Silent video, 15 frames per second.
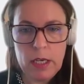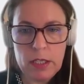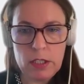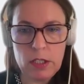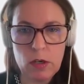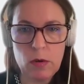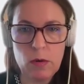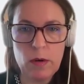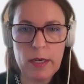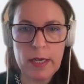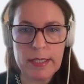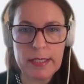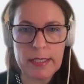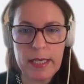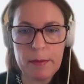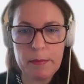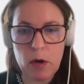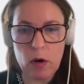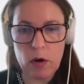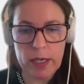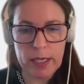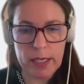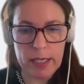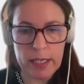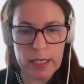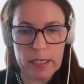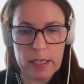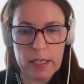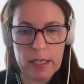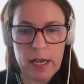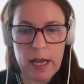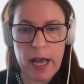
So let's keep going here.